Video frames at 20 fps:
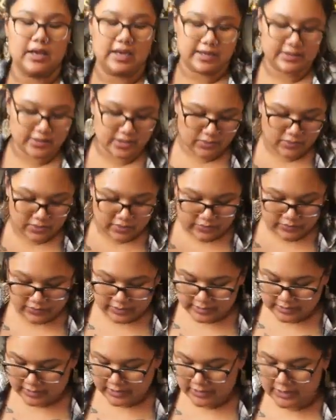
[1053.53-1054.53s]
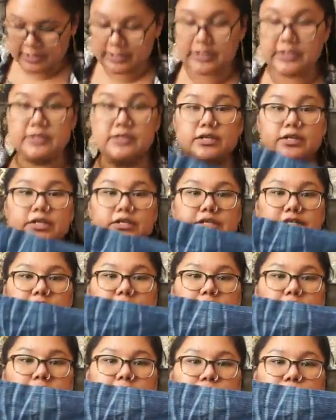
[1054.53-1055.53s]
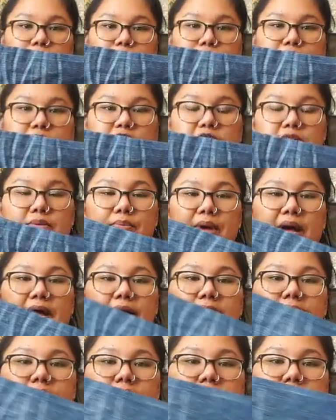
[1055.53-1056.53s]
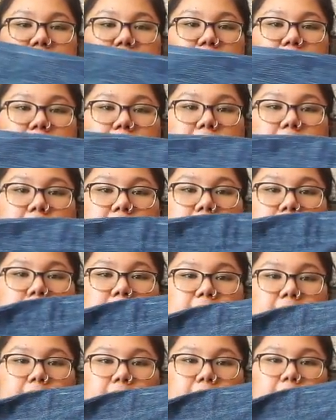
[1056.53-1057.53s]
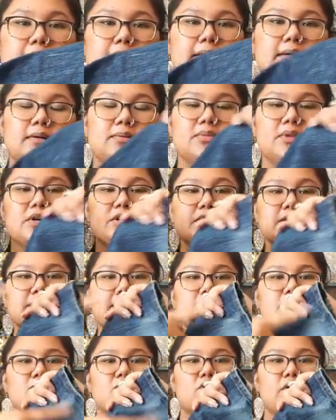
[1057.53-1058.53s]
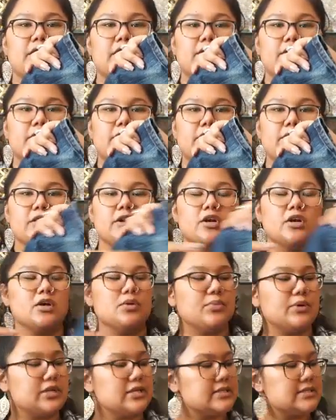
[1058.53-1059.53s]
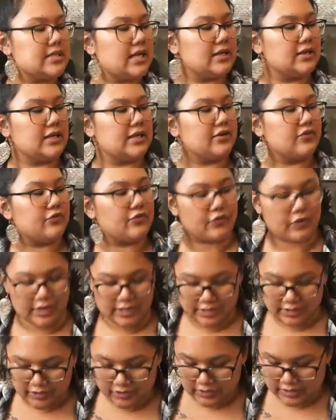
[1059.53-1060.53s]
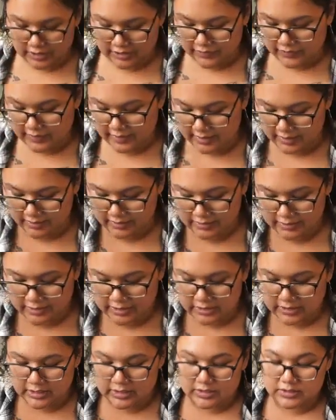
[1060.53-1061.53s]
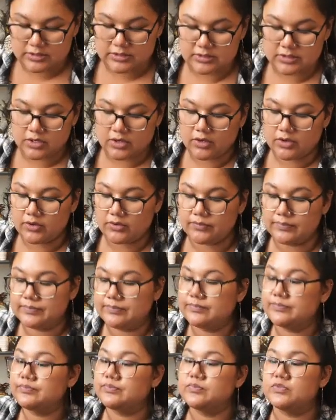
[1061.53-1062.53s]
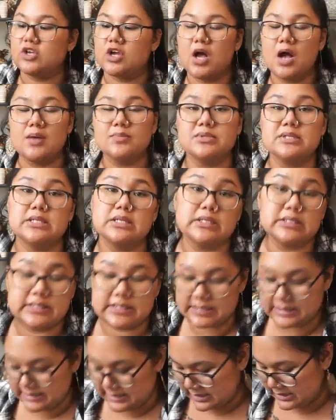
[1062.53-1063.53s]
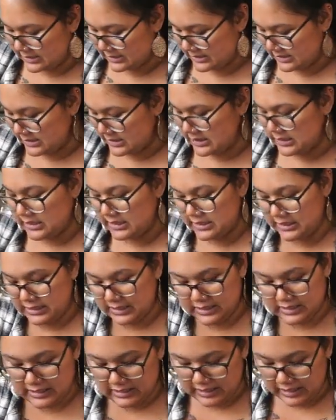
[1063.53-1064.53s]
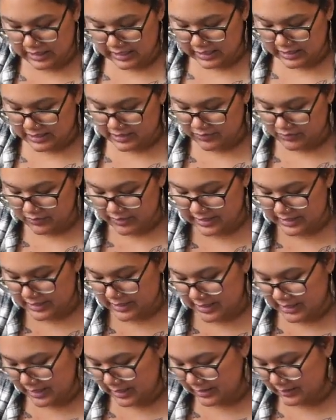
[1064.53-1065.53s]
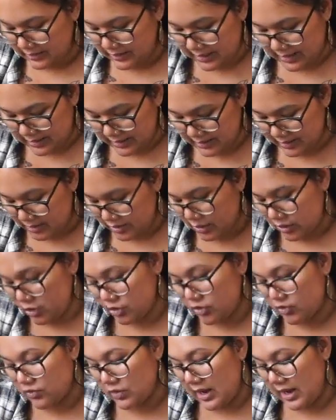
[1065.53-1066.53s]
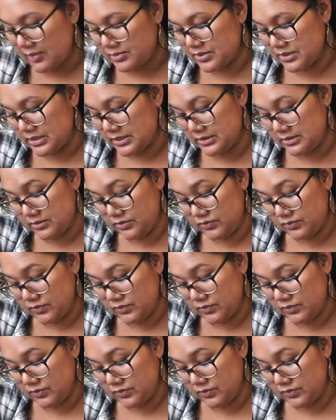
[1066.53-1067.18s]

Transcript: And they were in really good con condition. There's the back of the leg. Um, there is some wear here, but it's not like fraying or anything. So the comps look decent. I went ahead and grabbed it.